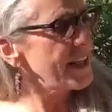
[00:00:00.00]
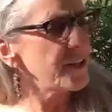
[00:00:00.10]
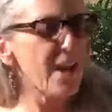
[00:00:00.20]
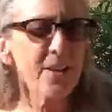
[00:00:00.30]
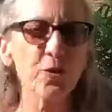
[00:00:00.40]

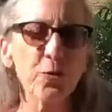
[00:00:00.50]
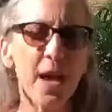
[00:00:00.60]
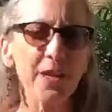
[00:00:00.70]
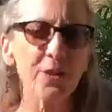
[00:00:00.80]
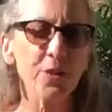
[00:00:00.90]
here as
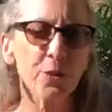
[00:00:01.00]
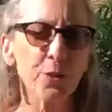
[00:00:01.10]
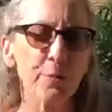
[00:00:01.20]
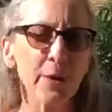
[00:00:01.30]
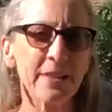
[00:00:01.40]

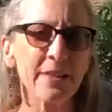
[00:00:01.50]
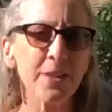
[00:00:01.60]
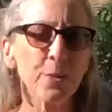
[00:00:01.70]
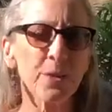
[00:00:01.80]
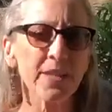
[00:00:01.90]
gratitude, but
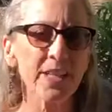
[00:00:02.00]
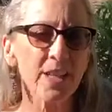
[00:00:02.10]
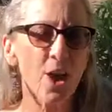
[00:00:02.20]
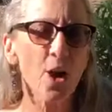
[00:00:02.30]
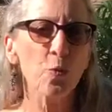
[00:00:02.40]
literally
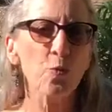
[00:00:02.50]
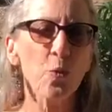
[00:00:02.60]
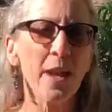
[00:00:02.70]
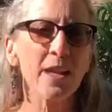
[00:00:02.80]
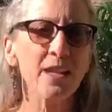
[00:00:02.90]

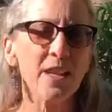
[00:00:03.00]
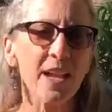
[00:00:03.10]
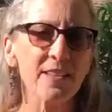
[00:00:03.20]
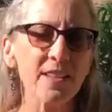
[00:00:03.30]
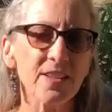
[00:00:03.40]

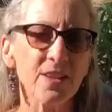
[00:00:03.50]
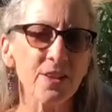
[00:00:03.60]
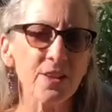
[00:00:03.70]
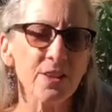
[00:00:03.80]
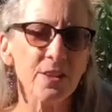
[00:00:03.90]
recognizing the
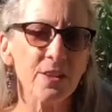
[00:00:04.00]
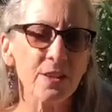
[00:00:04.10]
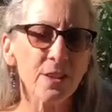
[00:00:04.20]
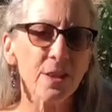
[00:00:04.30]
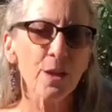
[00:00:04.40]
good.
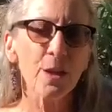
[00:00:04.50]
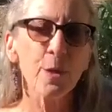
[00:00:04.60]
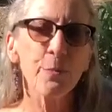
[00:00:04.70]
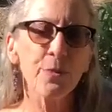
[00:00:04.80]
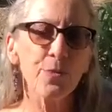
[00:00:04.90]

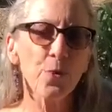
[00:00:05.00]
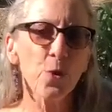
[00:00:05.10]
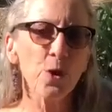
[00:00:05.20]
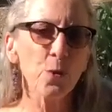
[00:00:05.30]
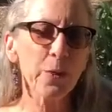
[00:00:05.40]

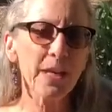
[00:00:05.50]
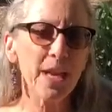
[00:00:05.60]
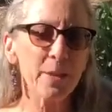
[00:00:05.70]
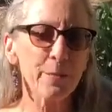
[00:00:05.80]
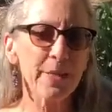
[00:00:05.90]
Before we
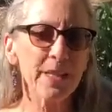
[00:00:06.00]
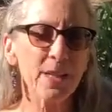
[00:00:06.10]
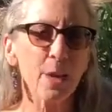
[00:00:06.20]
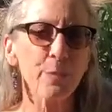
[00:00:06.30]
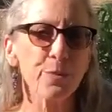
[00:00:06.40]
can
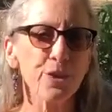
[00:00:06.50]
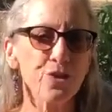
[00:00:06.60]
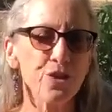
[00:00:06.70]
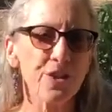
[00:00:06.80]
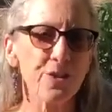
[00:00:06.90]
be
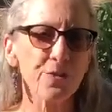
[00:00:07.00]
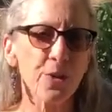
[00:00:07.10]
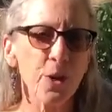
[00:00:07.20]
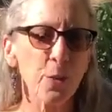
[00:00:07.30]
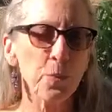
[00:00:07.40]
appreciative,
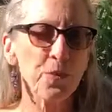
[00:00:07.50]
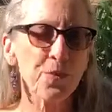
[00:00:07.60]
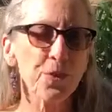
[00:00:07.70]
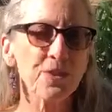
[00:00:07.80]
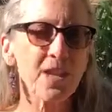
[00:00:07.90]
we
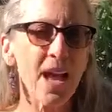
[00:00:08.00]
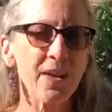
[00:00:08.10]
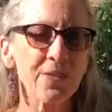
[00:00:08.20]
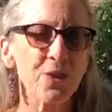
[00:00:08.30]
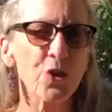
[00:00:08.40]
first
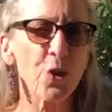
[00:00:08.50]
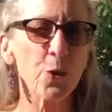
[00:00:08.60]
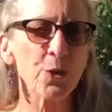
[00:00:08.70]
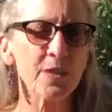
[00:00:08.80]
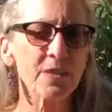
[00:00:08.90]
have to
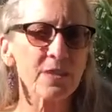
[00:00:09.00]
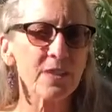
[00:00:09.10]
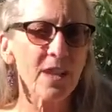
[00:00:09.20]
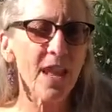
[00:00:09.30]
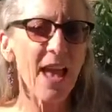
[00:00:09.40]
notice
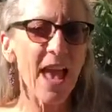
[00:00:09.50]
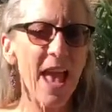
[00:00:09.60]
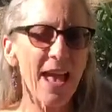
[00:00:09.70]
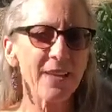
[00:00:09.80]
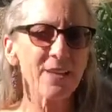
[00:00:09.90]

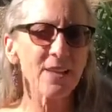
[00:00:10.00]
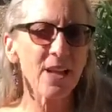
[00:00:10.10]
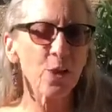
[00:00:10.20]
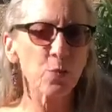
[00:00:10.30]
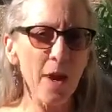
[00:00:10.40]
and
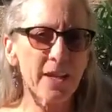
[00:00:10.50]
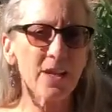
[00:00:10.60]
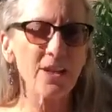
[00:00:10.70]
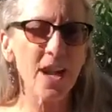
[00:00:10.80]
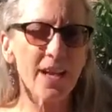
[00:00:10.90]

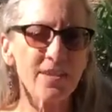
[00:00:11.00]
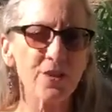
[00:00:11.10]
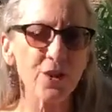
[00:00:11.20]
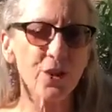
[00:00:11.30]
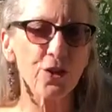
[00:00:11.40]

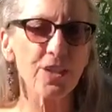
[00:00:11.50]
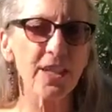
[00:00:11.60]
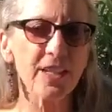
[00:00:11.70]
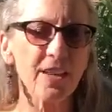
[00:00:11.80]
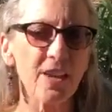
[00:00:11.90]
recognize the good
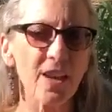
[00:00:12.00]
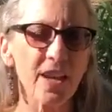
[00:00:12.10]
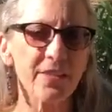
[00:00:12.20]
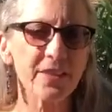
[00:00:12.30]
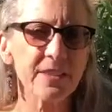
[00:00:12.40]
in our
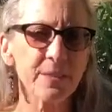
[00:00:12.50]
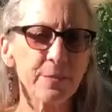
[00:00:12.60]
lives.